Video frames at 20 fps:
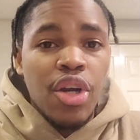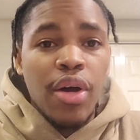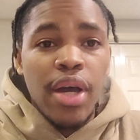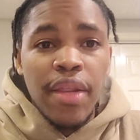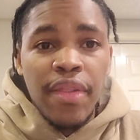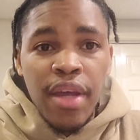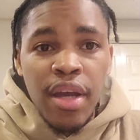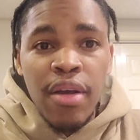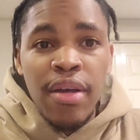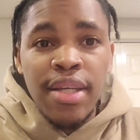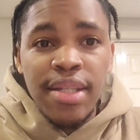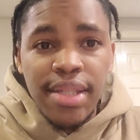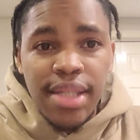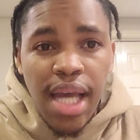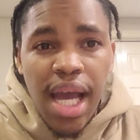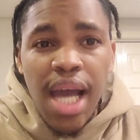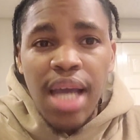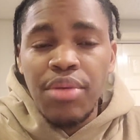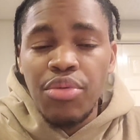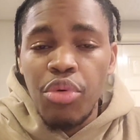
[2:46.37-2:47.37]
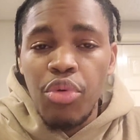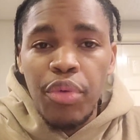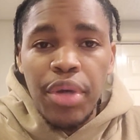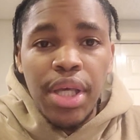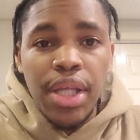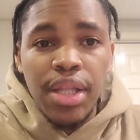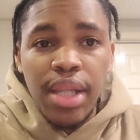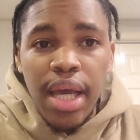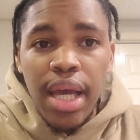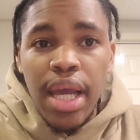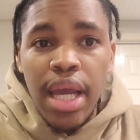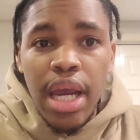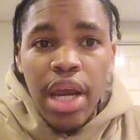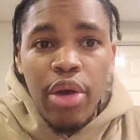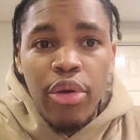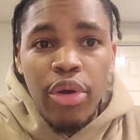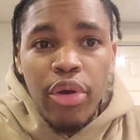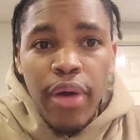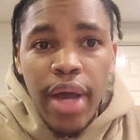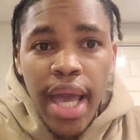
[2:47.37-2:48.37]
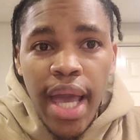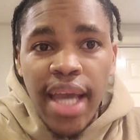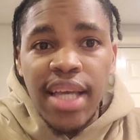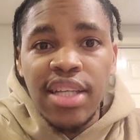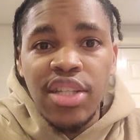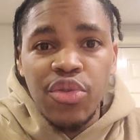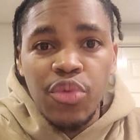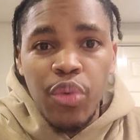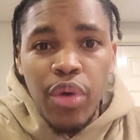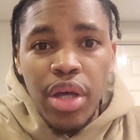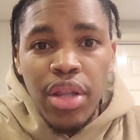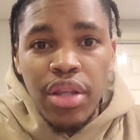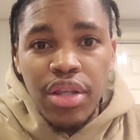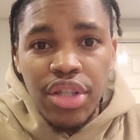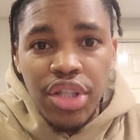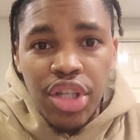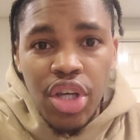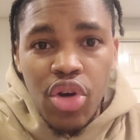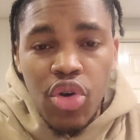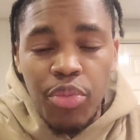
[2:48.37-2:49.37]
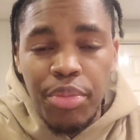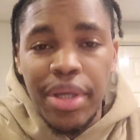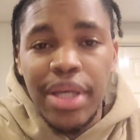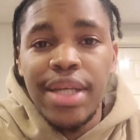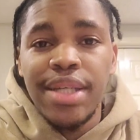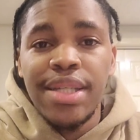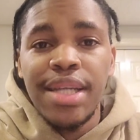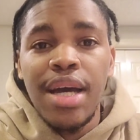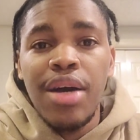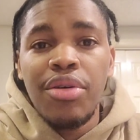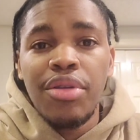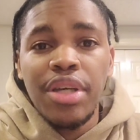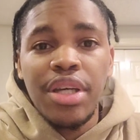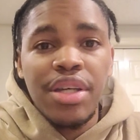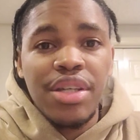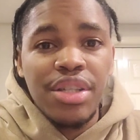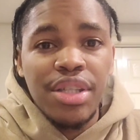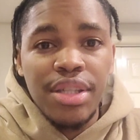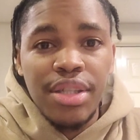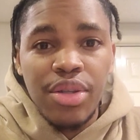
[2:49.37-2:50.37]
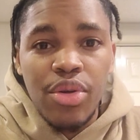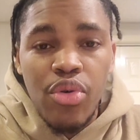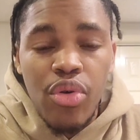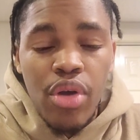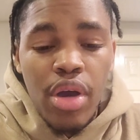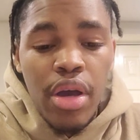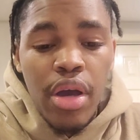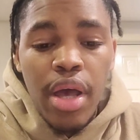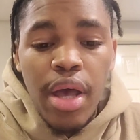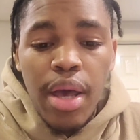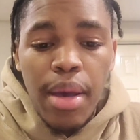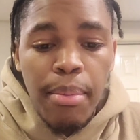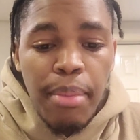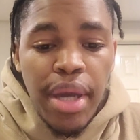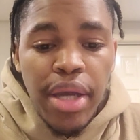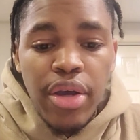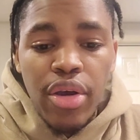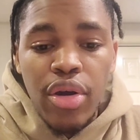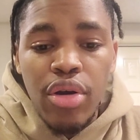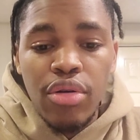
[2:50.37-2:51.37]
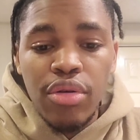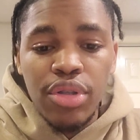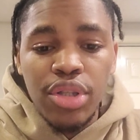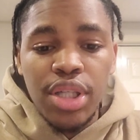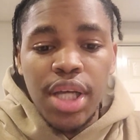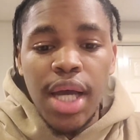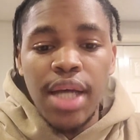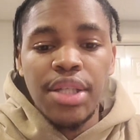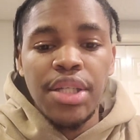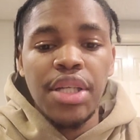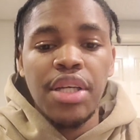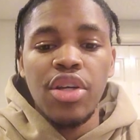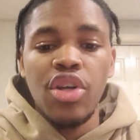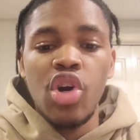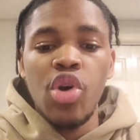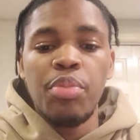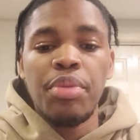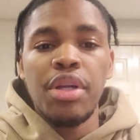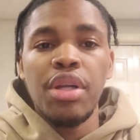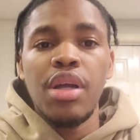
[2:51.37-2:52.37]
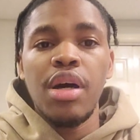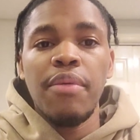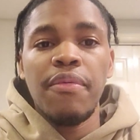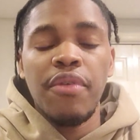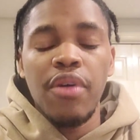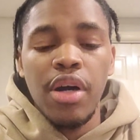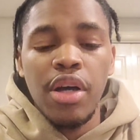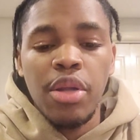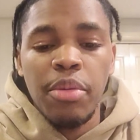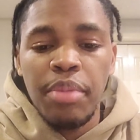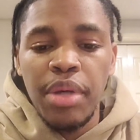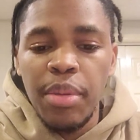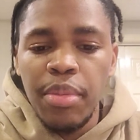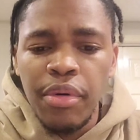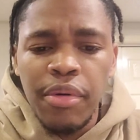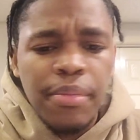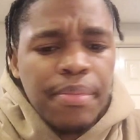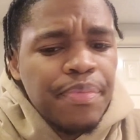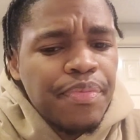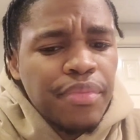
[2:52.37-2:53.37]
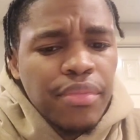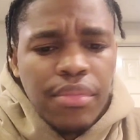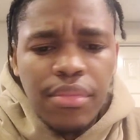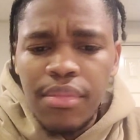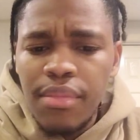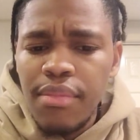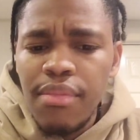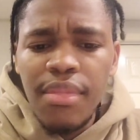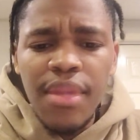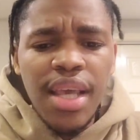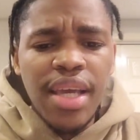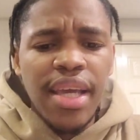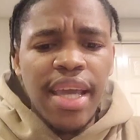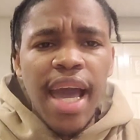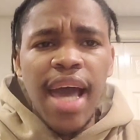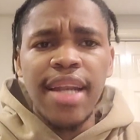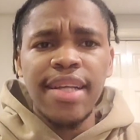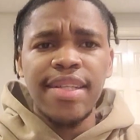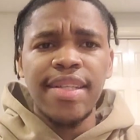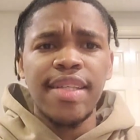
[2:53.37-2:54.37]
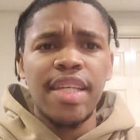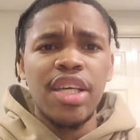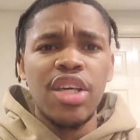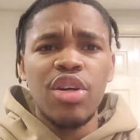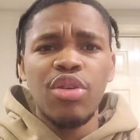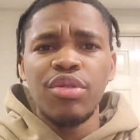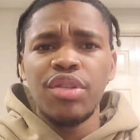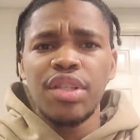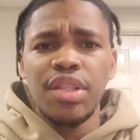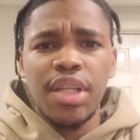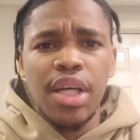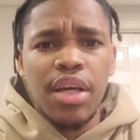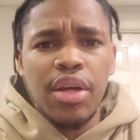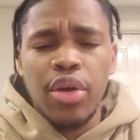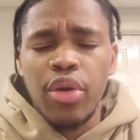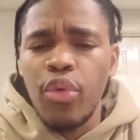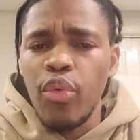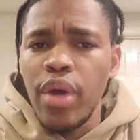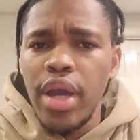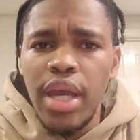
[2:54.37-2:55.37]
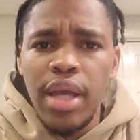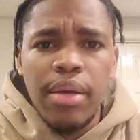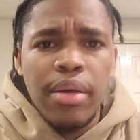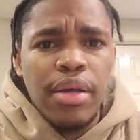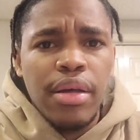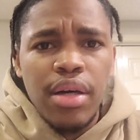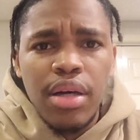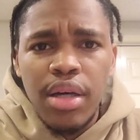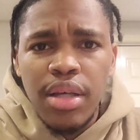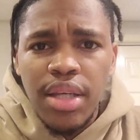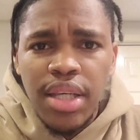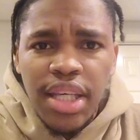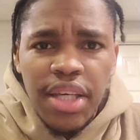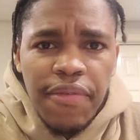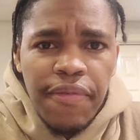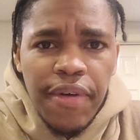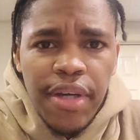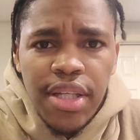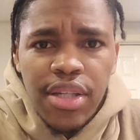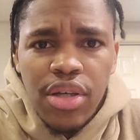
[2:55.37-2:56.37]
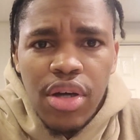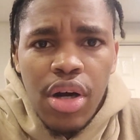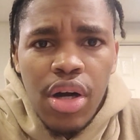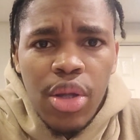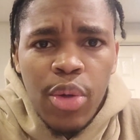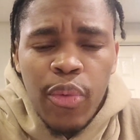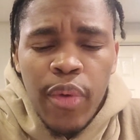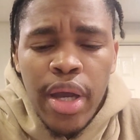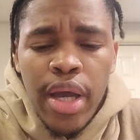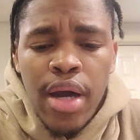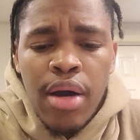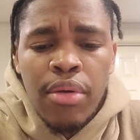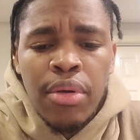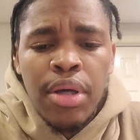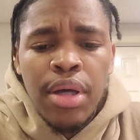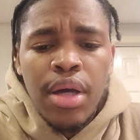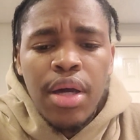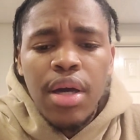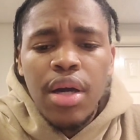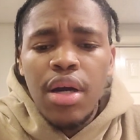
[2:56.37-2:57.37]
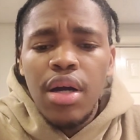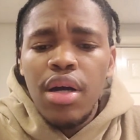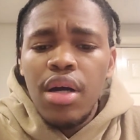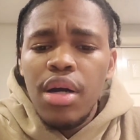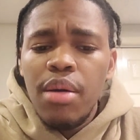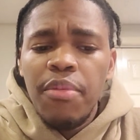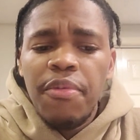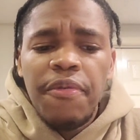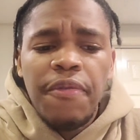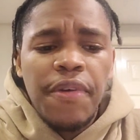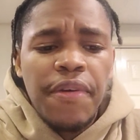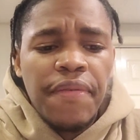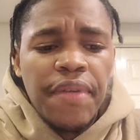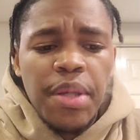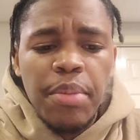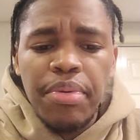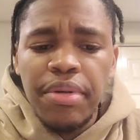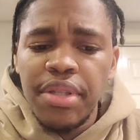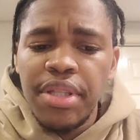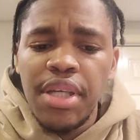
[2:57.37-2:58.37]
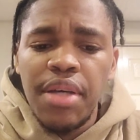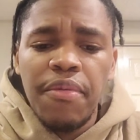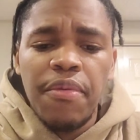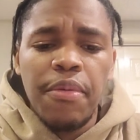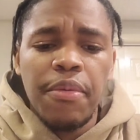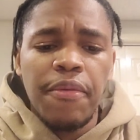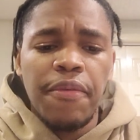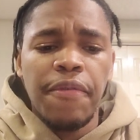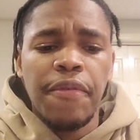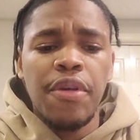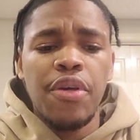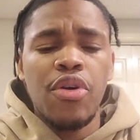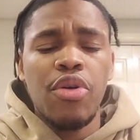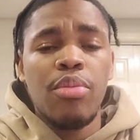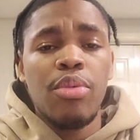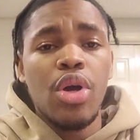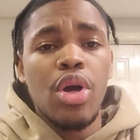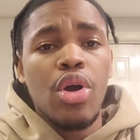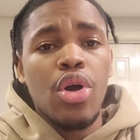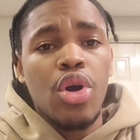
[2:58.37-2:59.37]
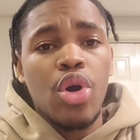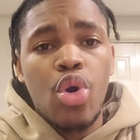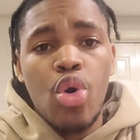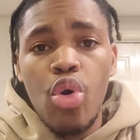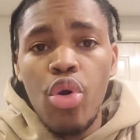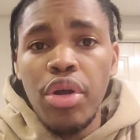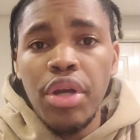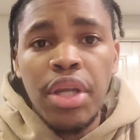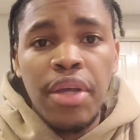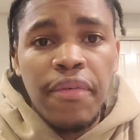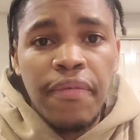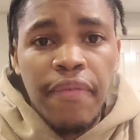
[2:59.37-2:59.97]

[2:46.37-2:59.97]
there is times where we can let Ariel Atkins run the show because not only can she score, make her own shot, she can open it up for other people. Got a steal, stuck great defense all around. 50% from the field. Courtney